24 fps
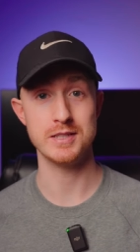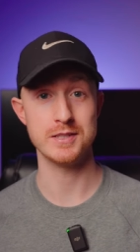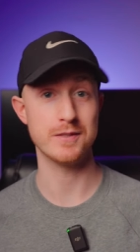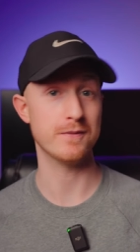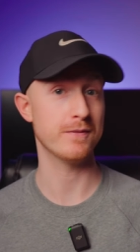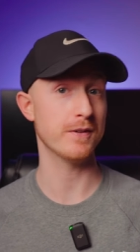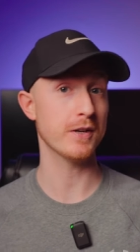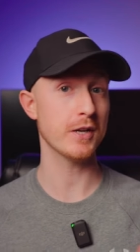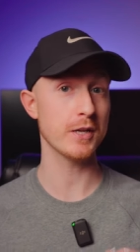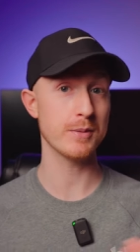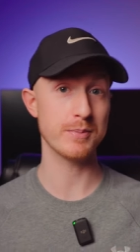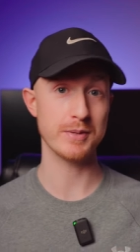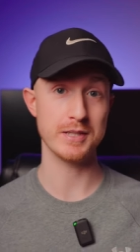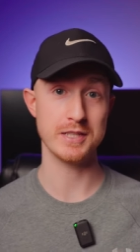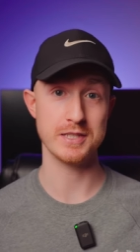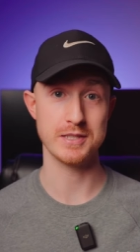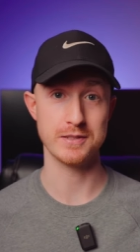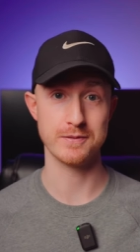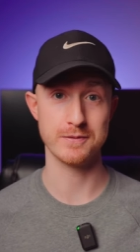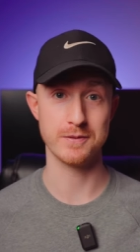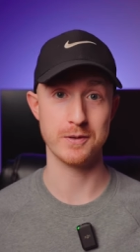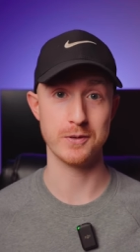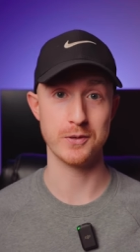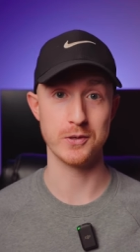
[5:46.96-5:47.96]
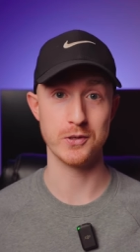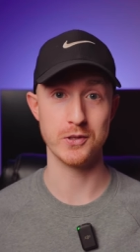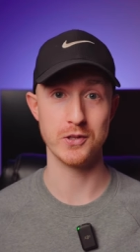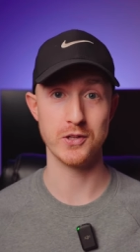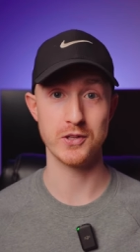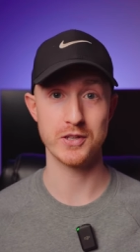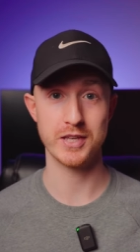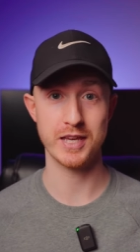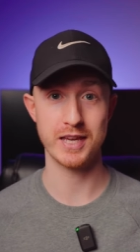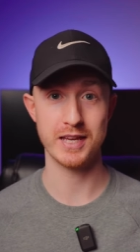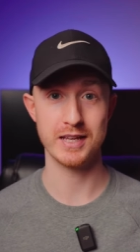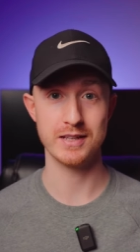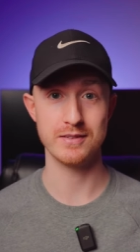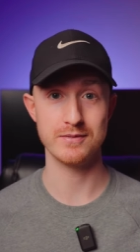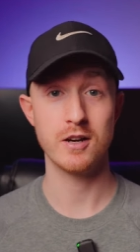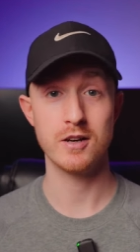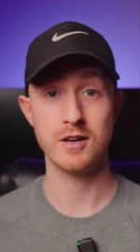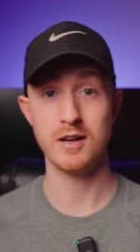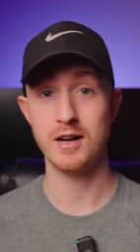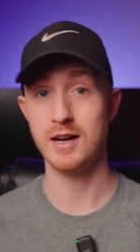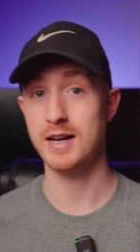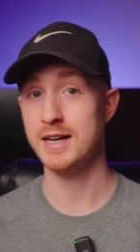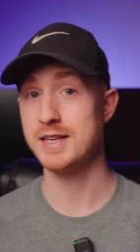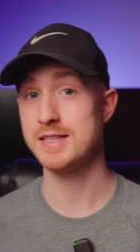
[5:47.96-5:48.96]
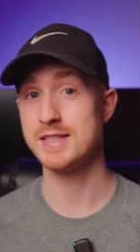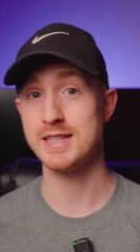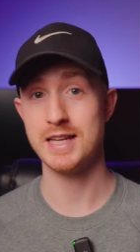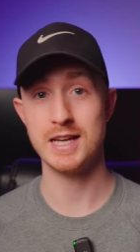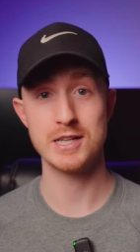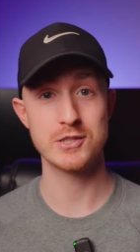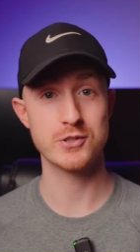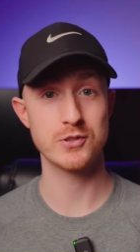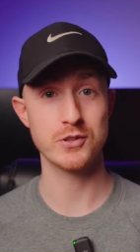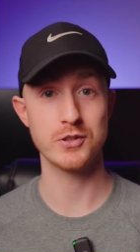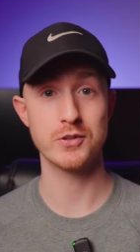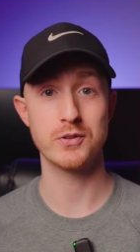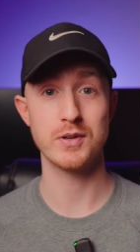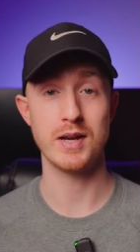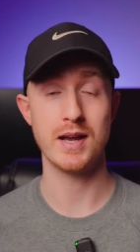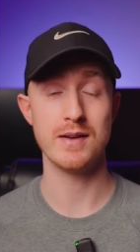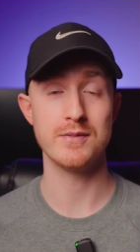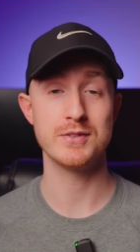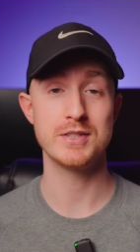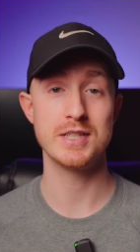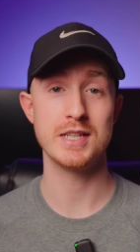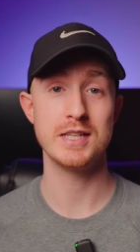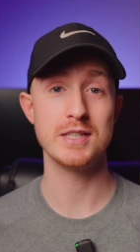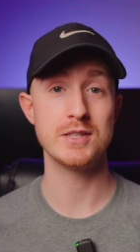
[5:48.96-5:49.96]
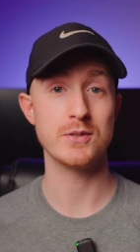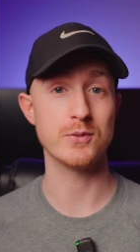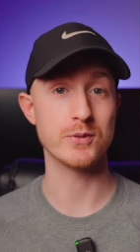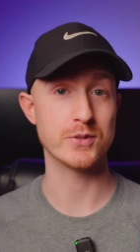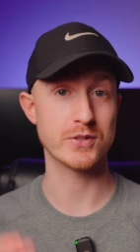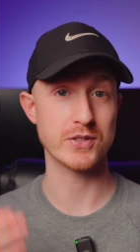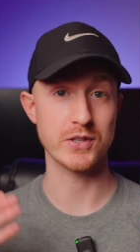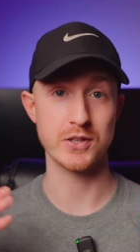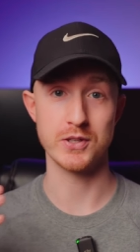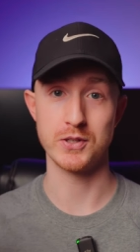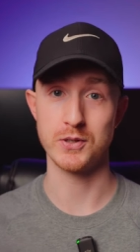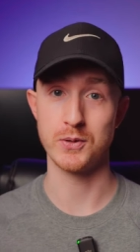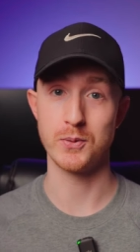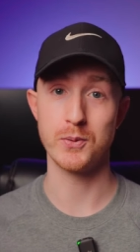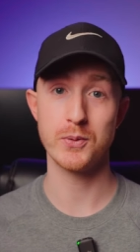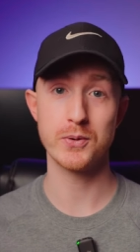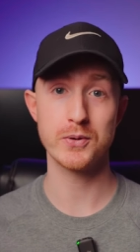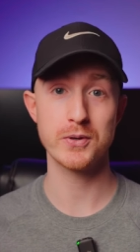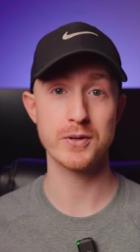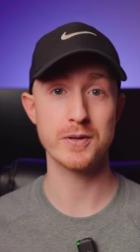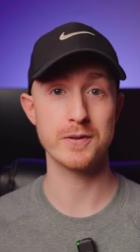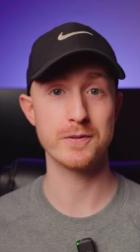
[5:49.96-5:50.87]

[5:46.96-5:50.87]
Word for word: is a very pleasing photo to look at. Our eyes naturally gravitate to a certain order